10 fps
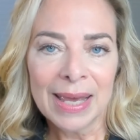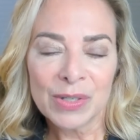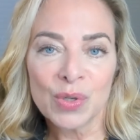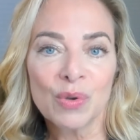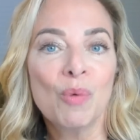
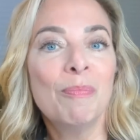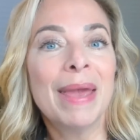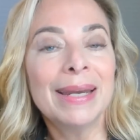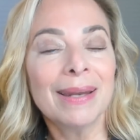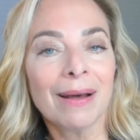So you
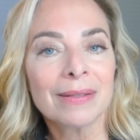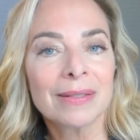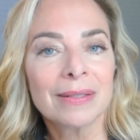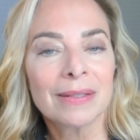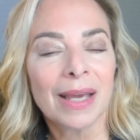may
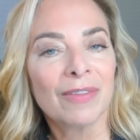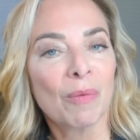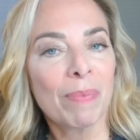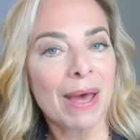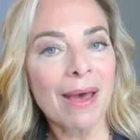not in the
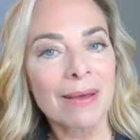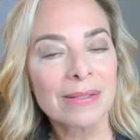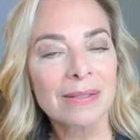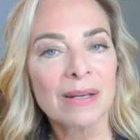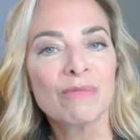
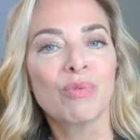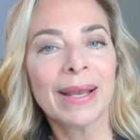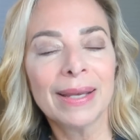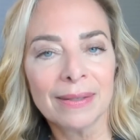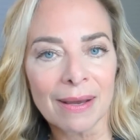past have
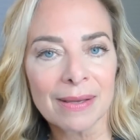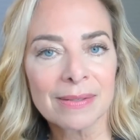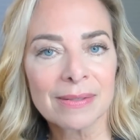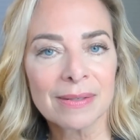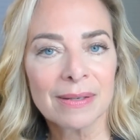
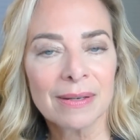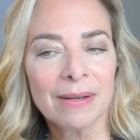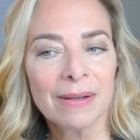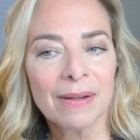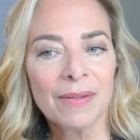recognized
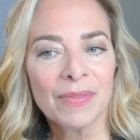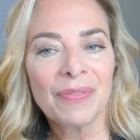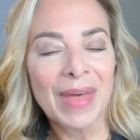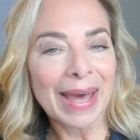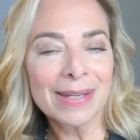
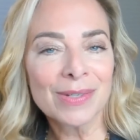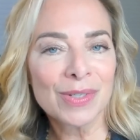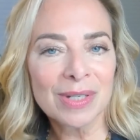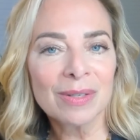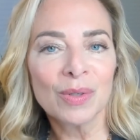that that is
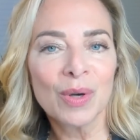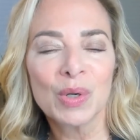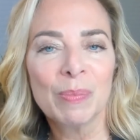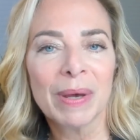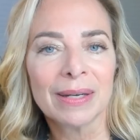still
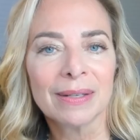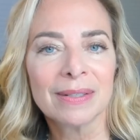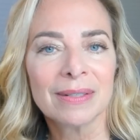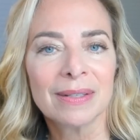codependent